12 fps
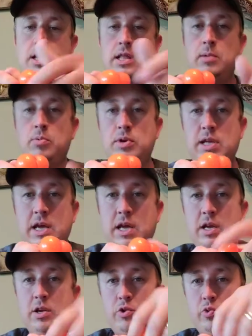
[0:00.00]
Then we'll
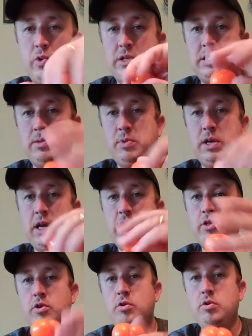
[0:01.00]
twist them
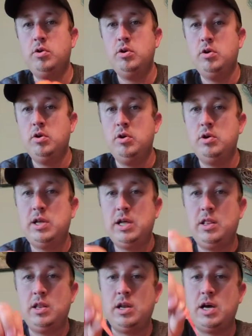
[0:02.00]
together,
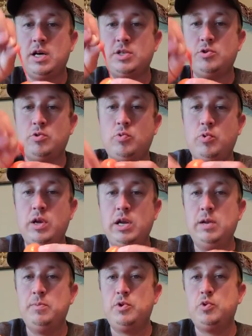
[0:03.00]
take the nozzle, run
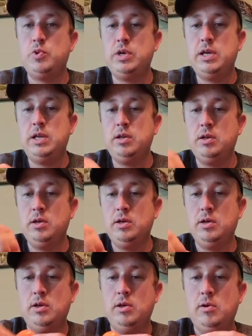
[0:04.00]
it in between,
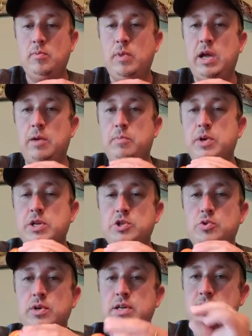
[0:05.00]
make a
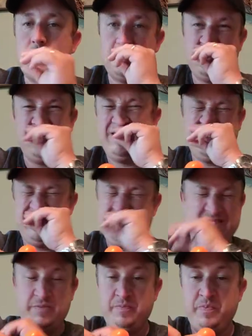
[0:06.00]
pinch twist.
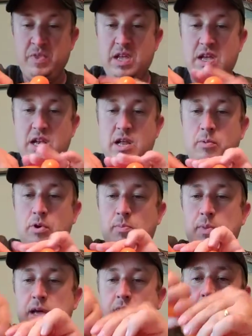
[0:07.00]
And I'm going to
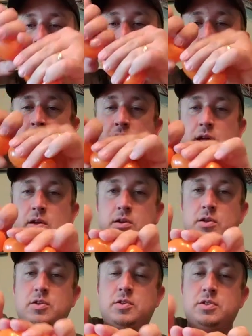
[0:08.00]
make a
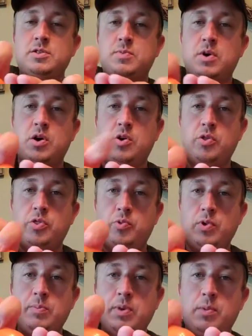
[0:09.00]
small
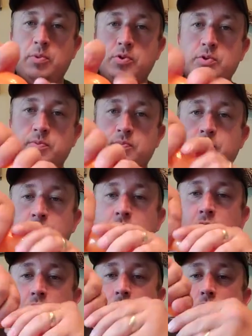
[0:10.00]
3-bubble
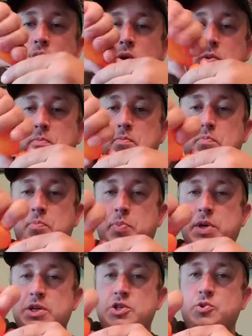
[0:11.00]

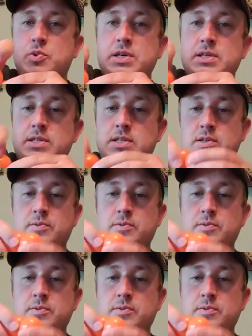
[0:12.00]
pinch twist.